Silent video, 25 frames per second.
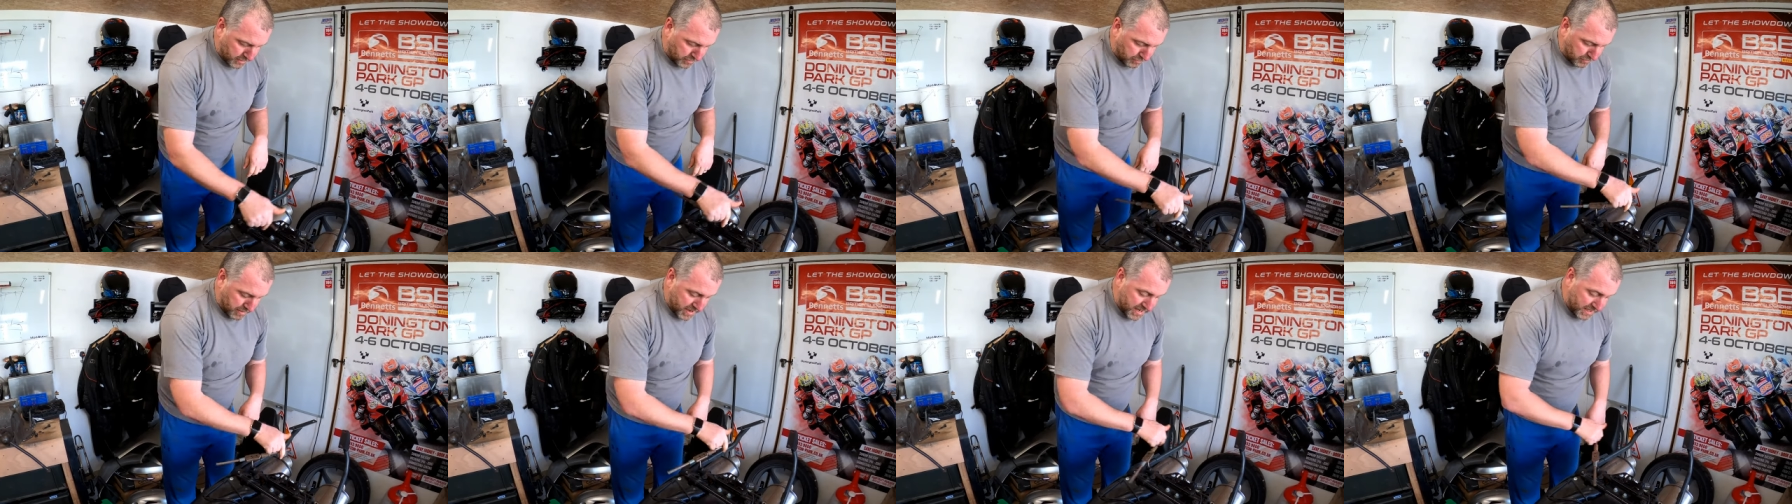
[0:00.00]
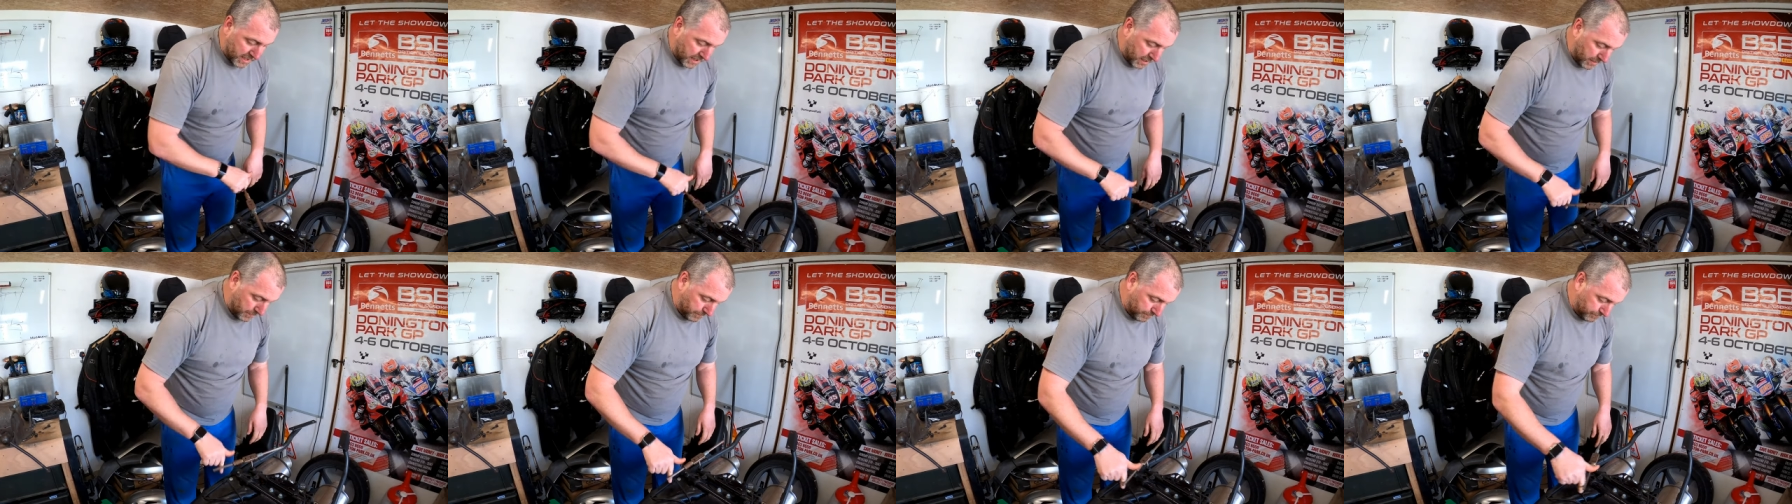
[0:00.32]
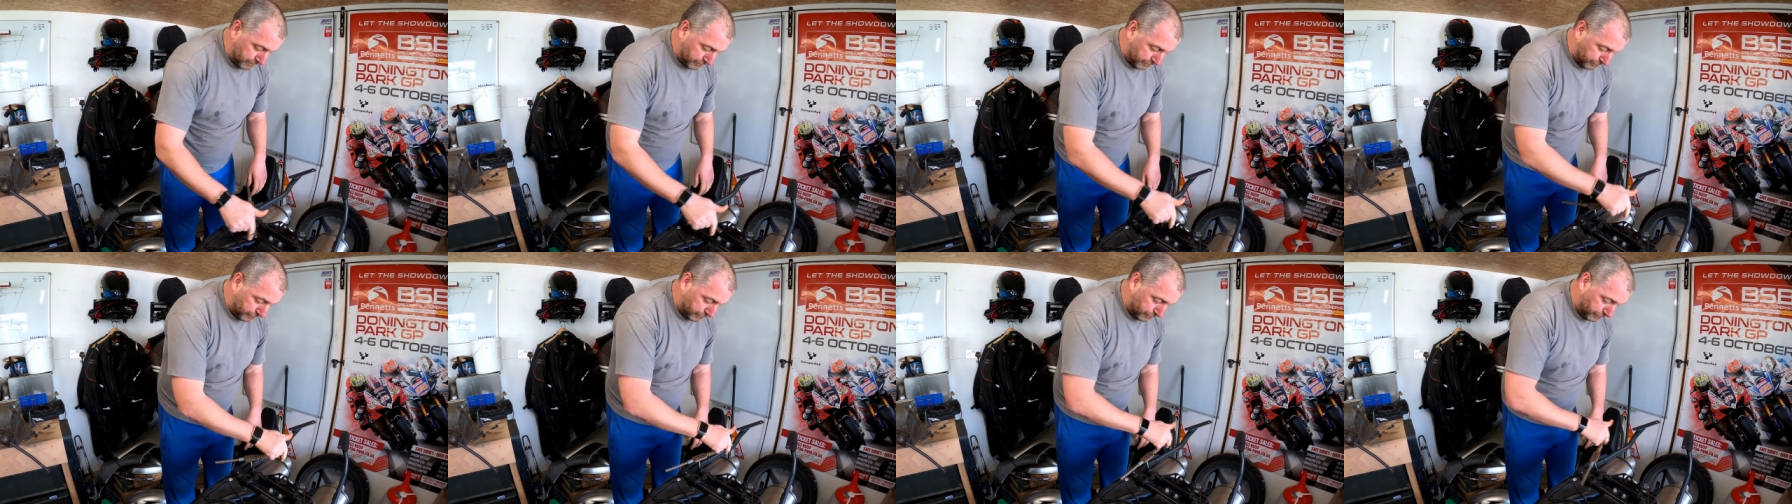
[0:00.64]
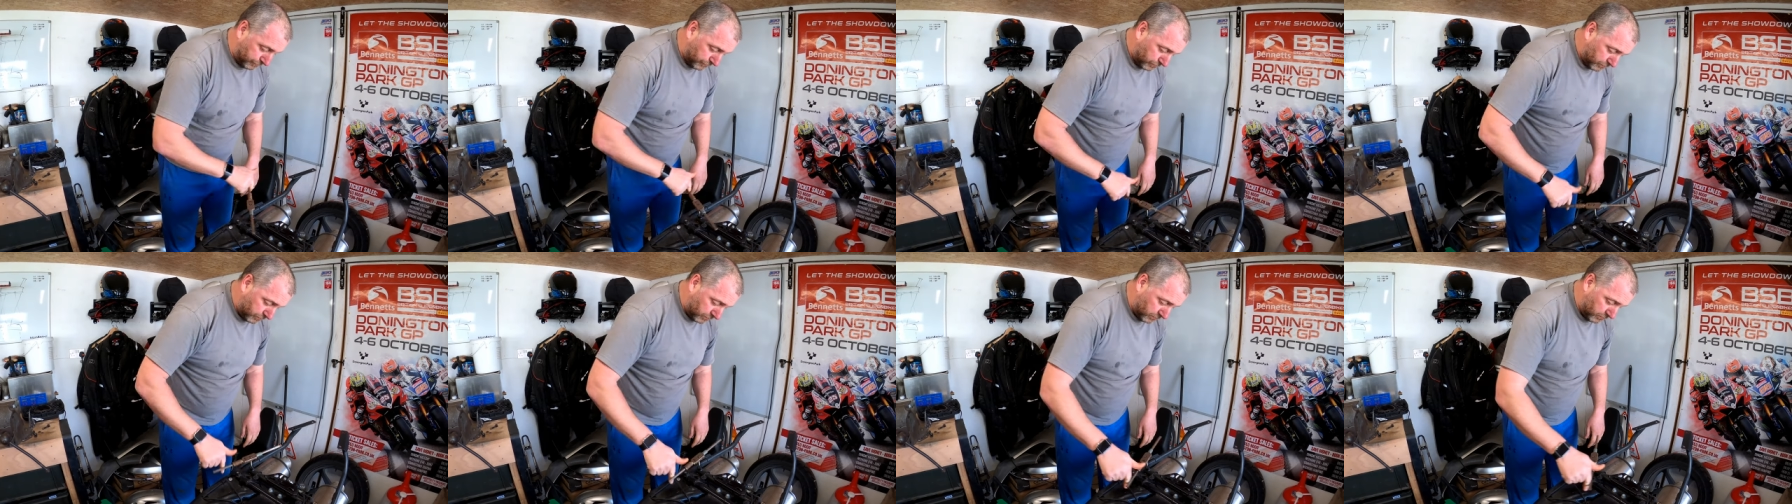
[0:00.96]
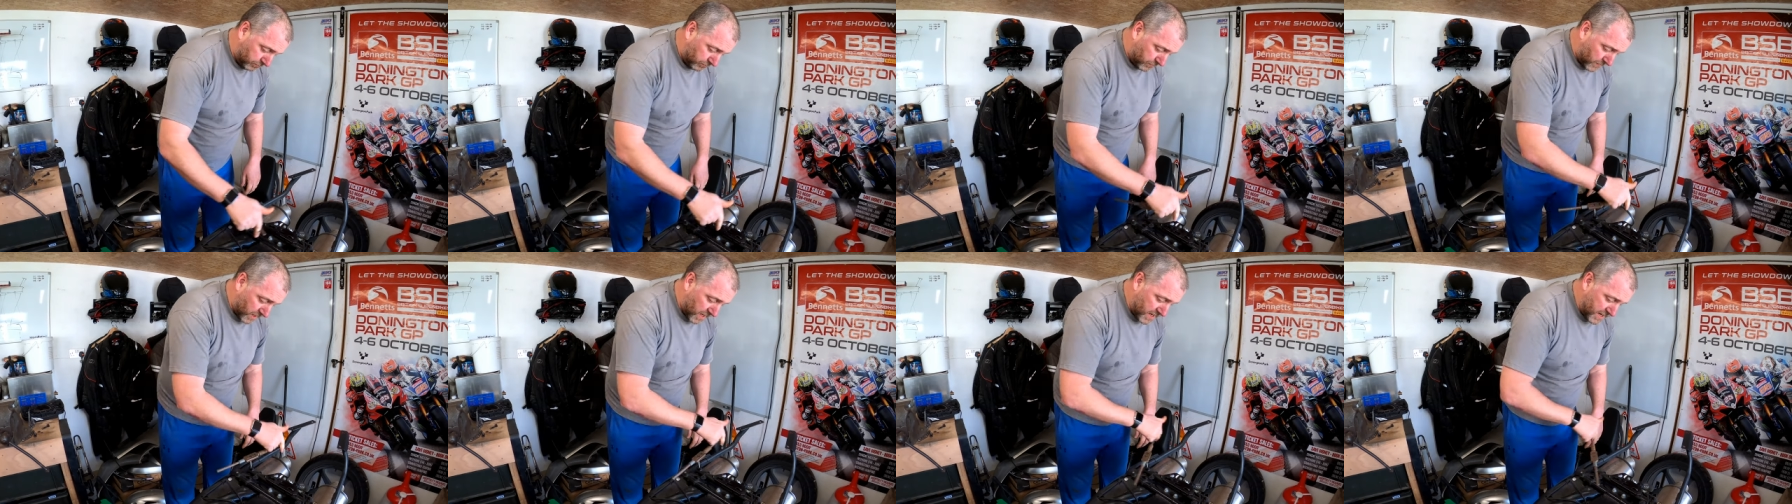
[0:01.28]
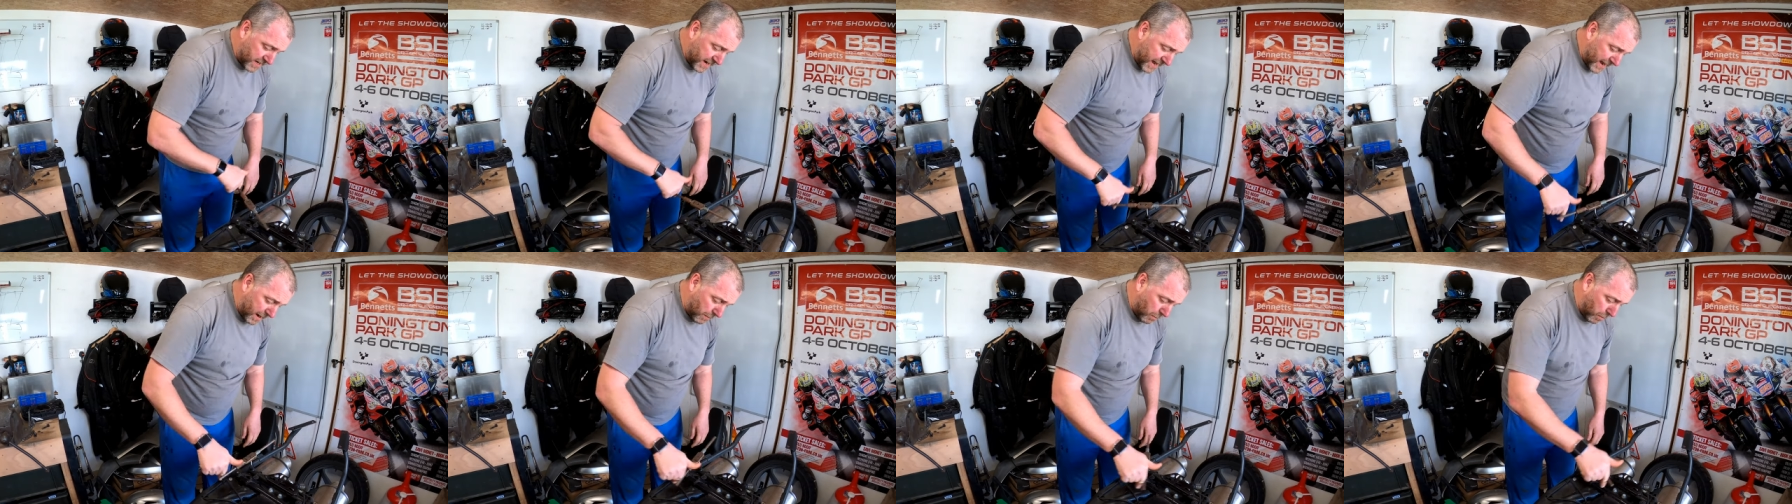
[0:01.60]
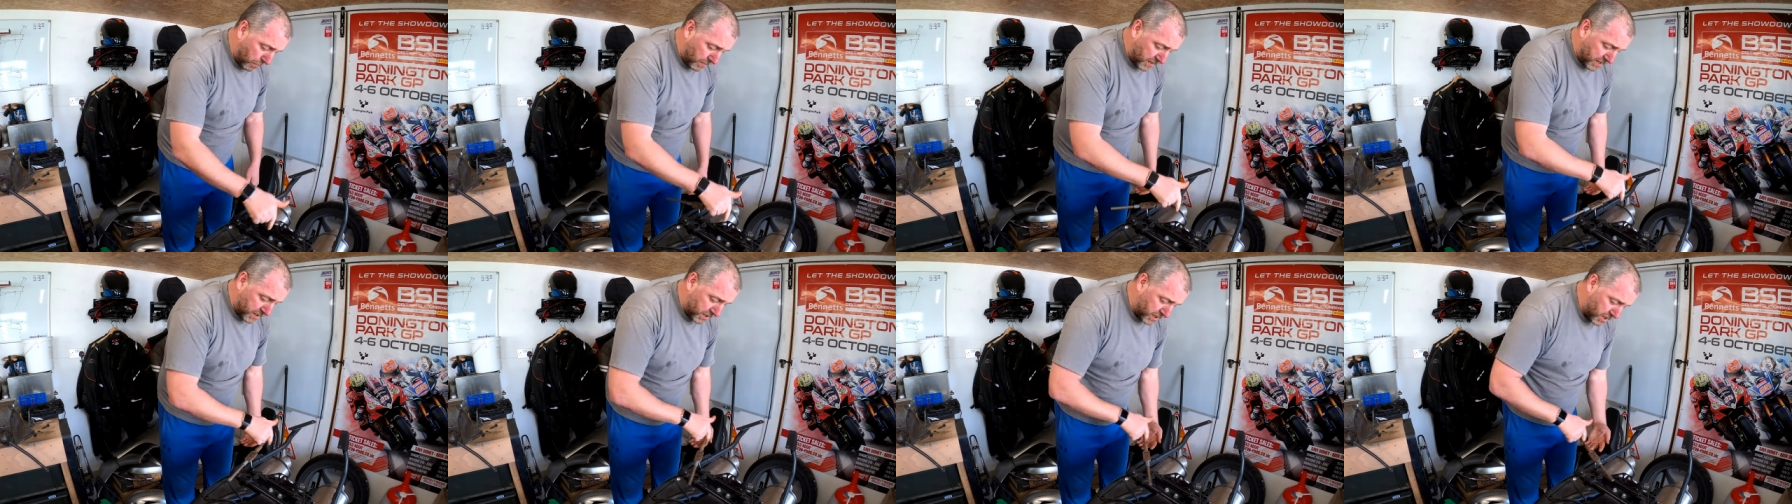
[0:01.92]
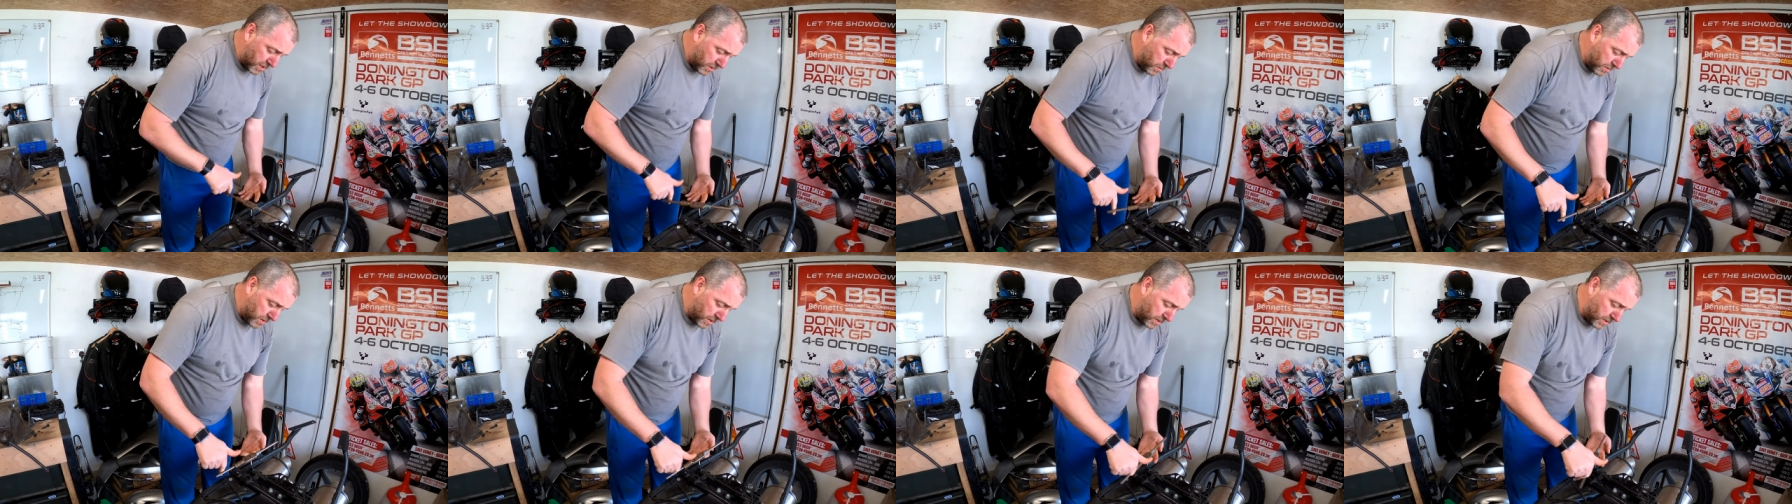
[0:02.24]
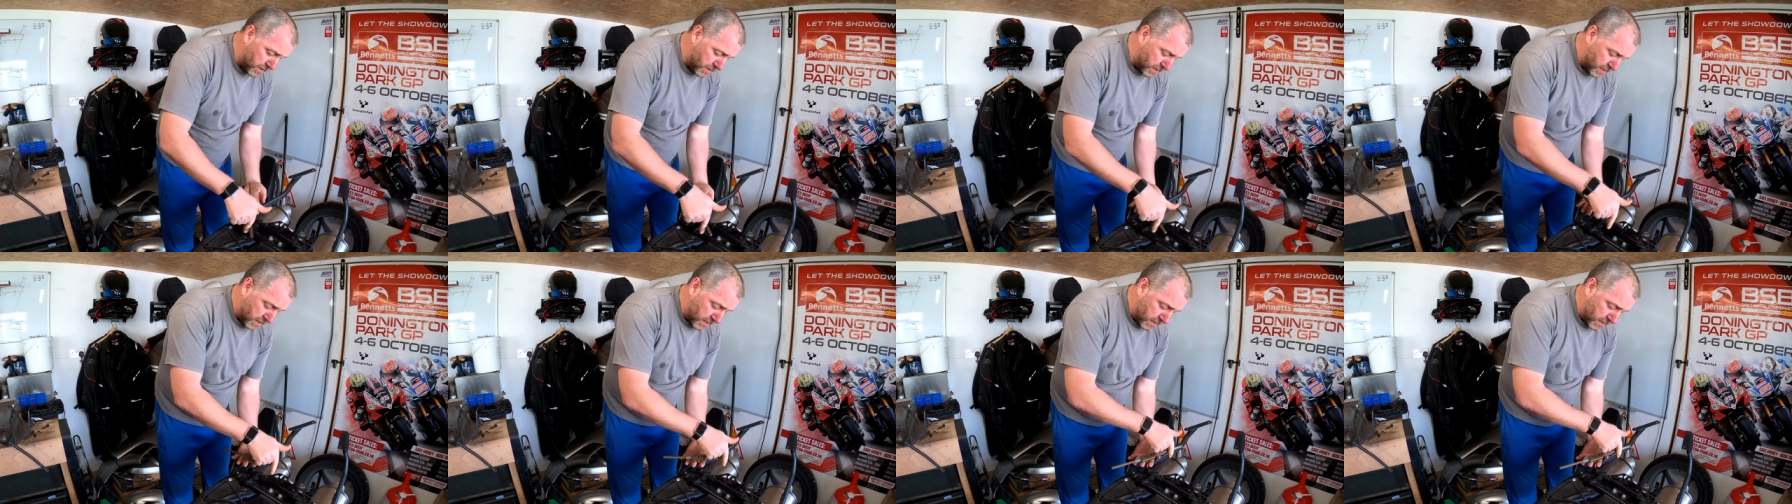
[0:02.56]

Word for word: thread. And now what we can do